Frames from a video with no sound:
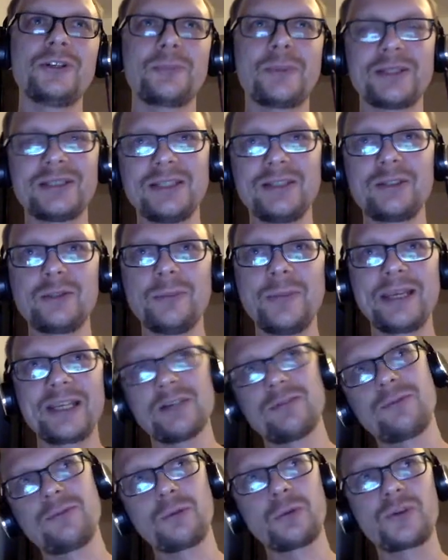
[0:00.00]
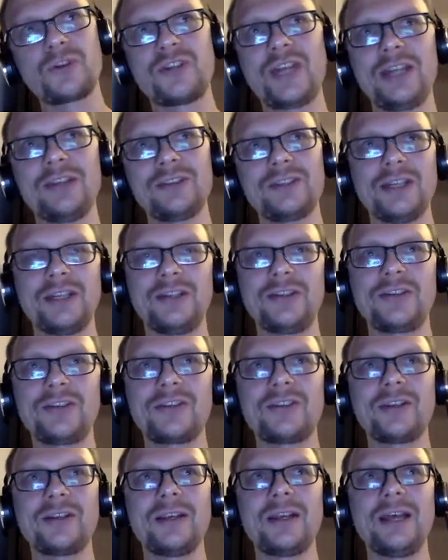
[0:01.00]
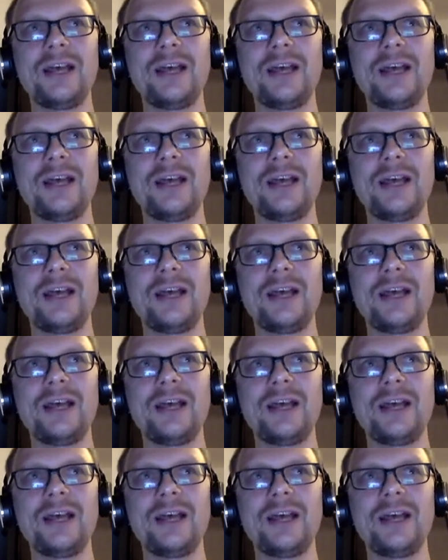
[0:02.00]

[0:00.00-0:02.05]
but then to make a full sentence.